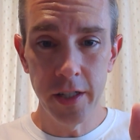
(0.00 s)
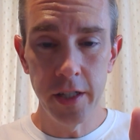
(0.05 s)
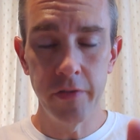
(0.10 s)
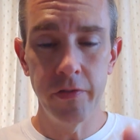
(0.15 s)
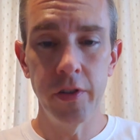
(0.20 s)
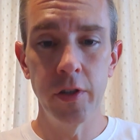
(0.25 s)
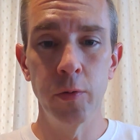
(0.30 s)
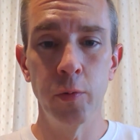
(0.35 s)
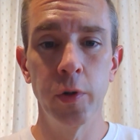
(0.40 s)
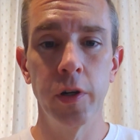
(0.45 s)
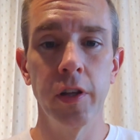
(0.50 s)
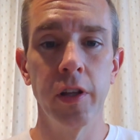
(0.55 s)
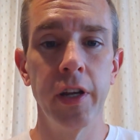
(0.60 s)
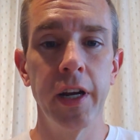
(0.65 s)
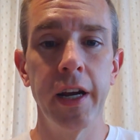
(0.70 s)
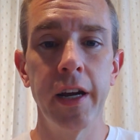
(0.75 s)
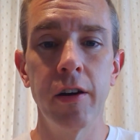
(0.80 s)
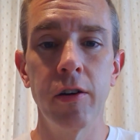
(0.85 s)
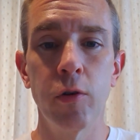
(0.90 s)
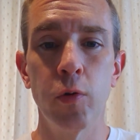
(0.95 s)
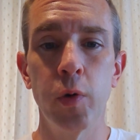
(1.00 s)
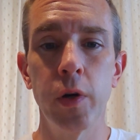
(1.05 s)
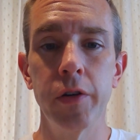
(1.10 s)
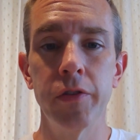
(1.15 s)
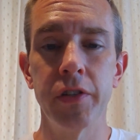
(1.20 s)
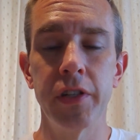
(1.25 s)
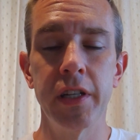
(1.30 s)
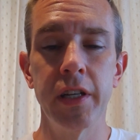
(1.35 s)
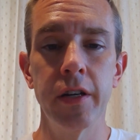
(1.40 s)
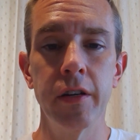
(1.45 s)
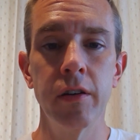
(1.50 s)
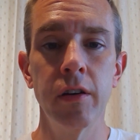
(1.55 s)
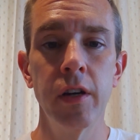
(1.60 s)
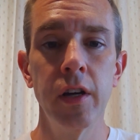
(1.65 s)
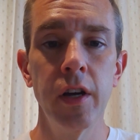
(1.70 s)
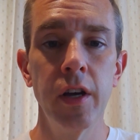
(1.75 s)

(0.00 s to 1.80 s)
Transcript: if you will, in air quotes here,